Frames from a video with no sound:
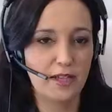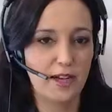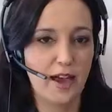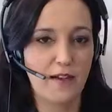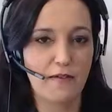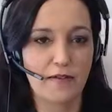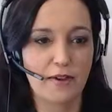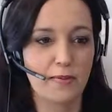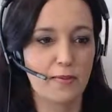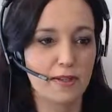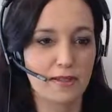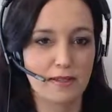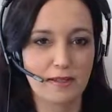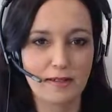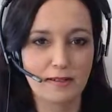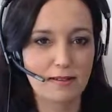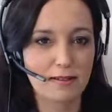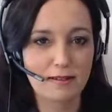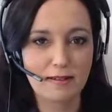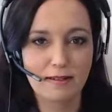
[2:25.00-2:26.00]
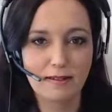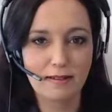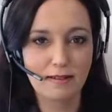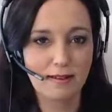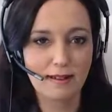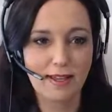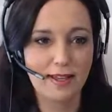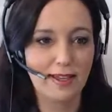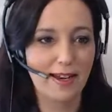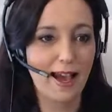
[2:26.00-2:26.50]
every business
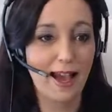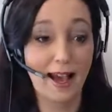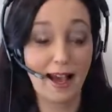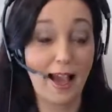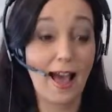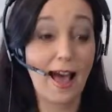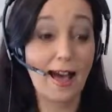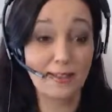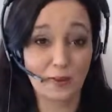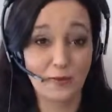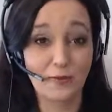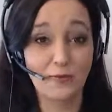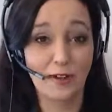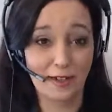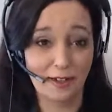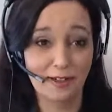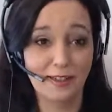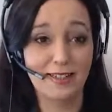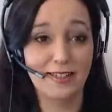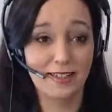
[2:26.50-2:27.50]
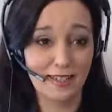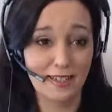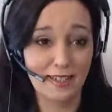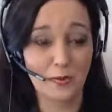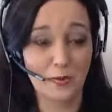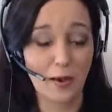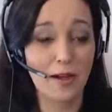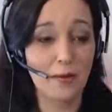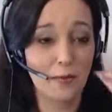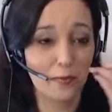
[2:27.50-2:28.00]
has a funnel and
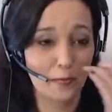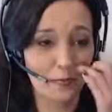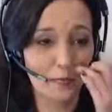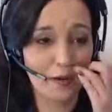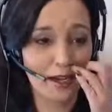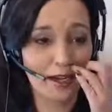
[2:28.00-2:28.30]
needs one, right?